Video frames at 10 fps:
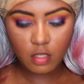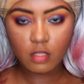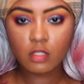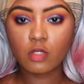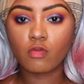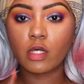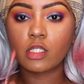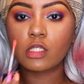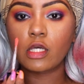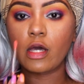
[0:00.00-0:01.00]
So
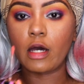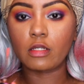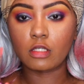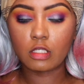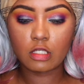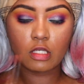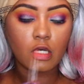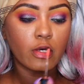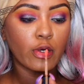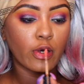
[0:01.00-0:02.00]
let's see how this
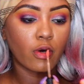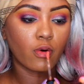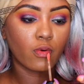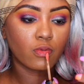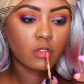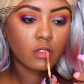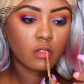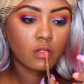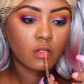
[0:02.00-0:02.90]
goes.